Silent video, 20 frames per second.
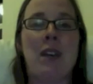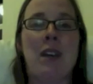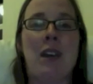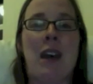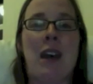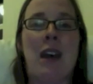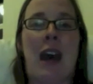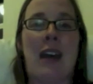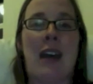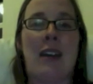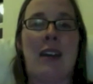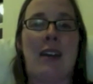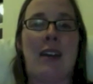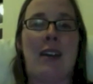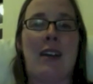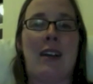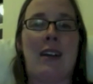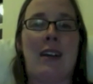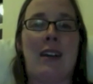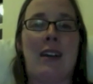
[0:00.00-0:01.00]
had
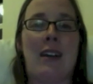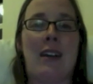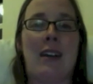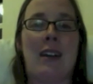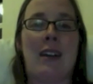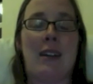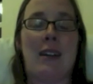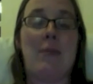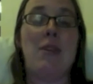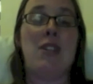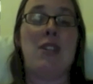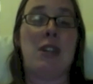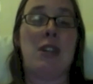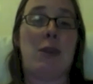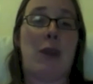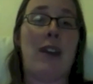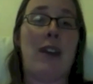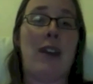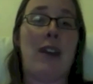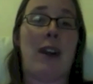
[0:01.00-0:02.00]
a, an imaging
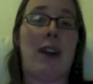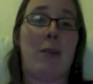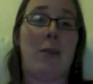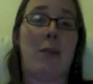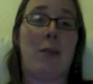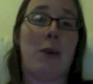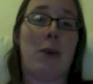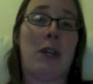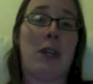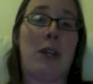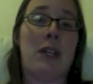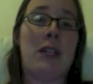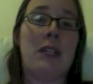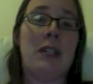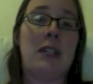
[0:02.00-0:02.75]
radar on board.